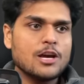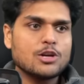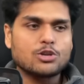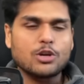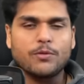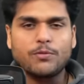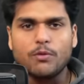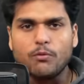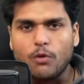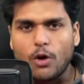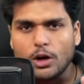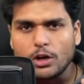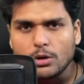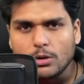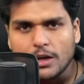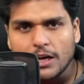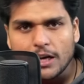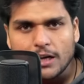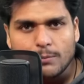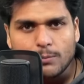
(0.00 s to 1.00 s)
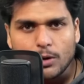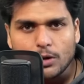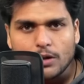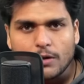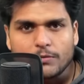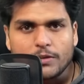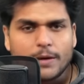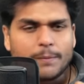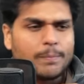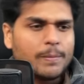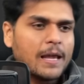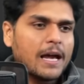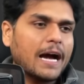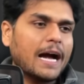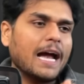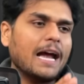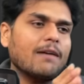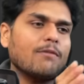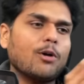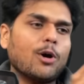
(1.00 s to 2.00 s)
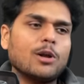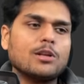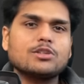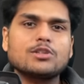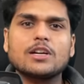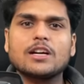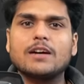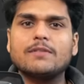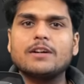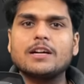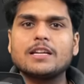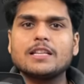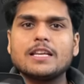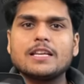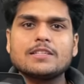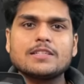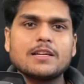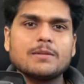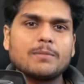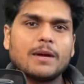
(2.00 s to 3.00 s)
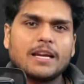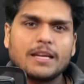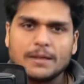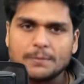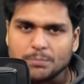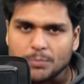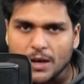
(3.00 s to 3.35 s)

So if you want to learn both of them, I have also covered these in my